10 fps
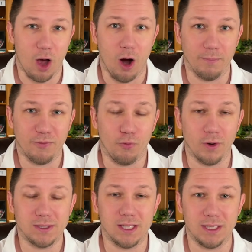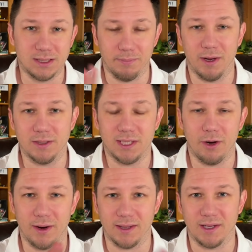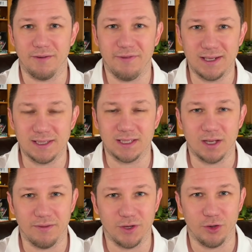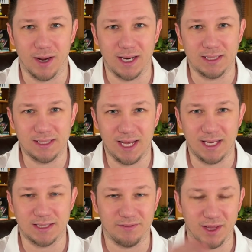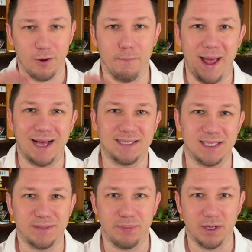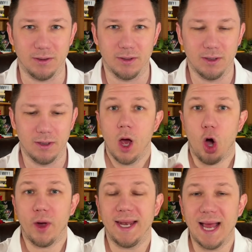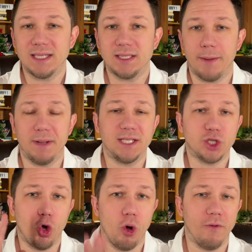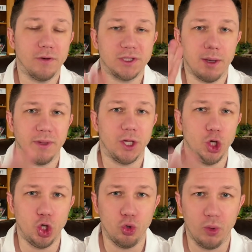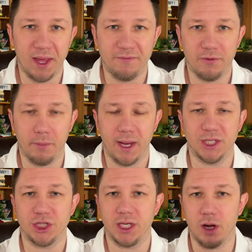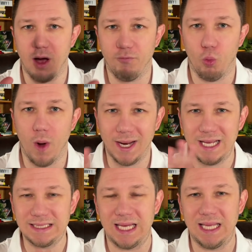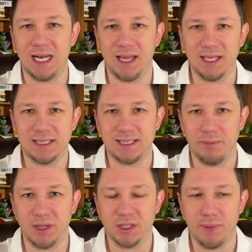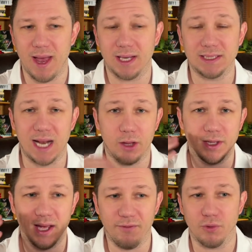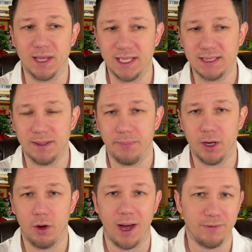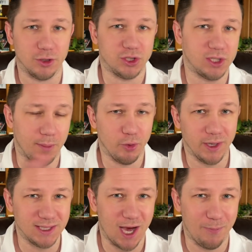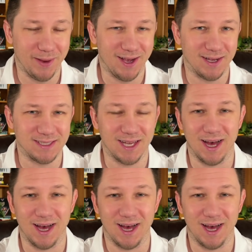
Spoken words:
armed forces, the military, and the defenses of the United States if they don't pass this bill. Okay, next up, let's go over some of the new information of what is in this stimulus package now that they have released the bill and their summaries out, because